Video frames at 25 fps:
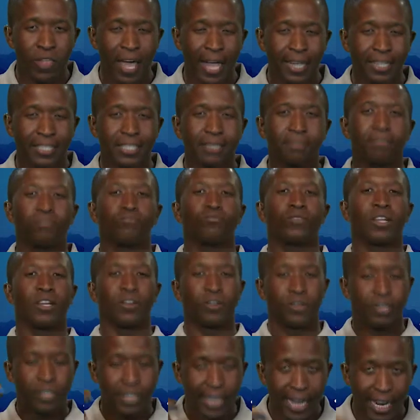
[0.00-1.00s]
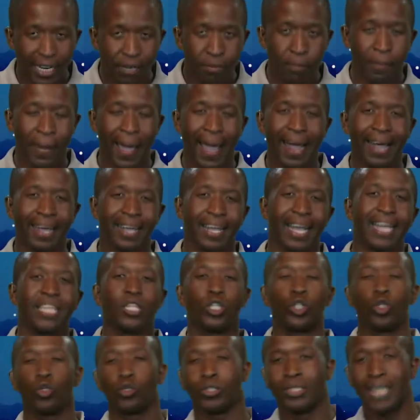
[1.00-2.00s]
that return back and
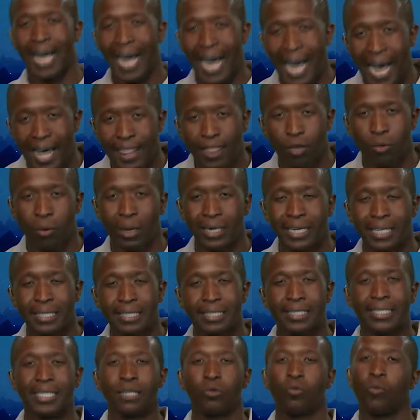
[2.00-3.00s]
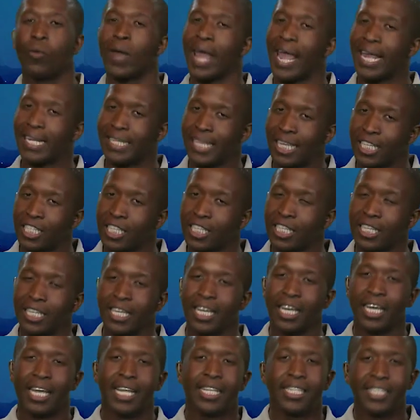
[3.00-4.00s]
choose the other one and see where it actually
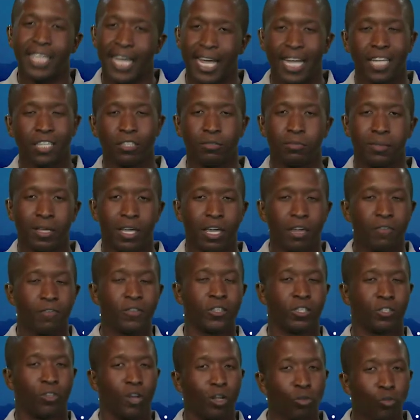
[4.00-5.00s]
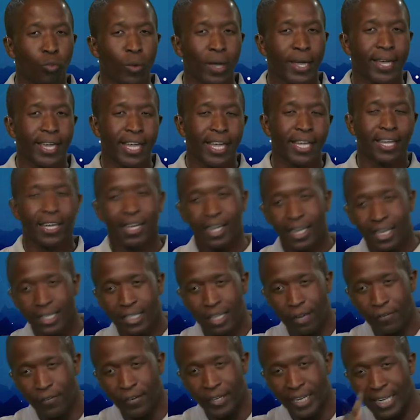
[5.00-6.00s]
takes me. If it's not working,
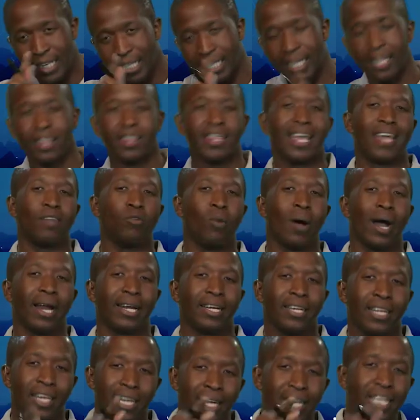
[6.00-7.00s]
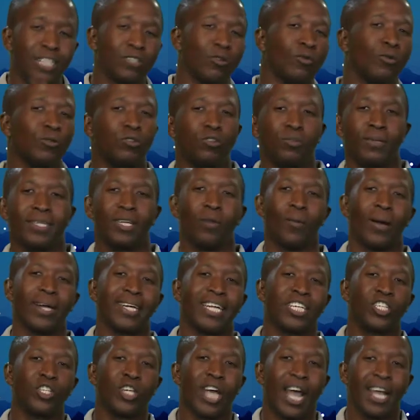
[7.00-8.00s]
definitely the third one is going to be the one
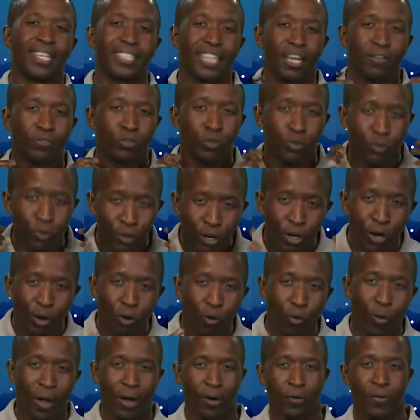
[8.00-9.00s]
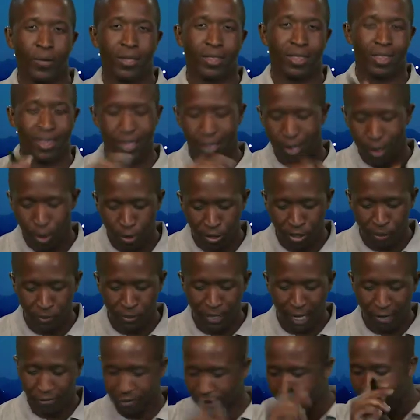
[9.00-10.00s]
that you guys have to work with. Awesome
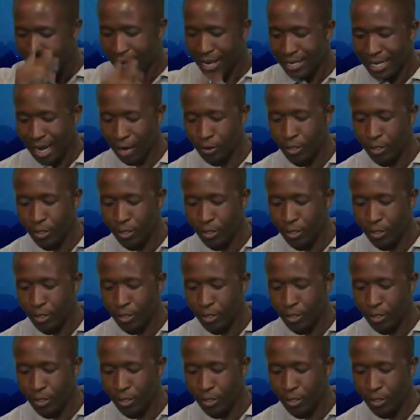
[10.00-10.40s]
stuff. Now